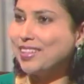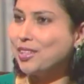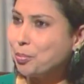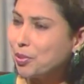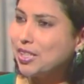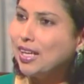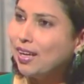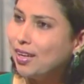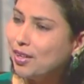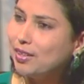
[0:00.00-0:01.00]
there
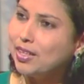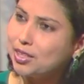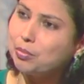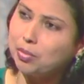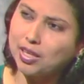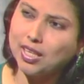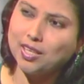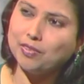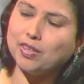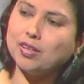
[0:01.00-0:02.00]
is
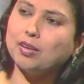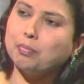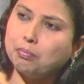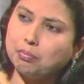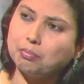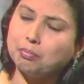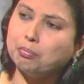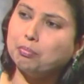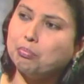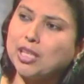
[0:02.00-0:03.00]
even a
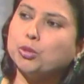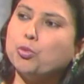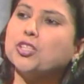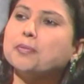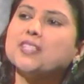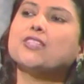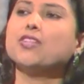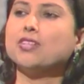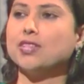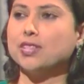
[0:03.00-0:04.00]
much more
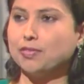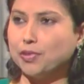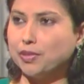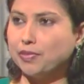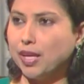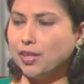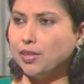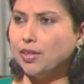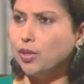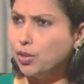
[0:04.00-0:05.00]
specific reason for the failure.
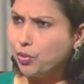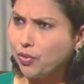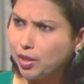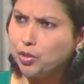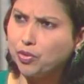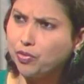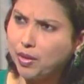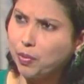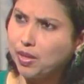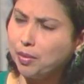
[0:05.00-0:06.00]
Mm. Do you
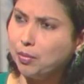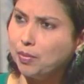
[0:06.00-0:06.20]
agree with him?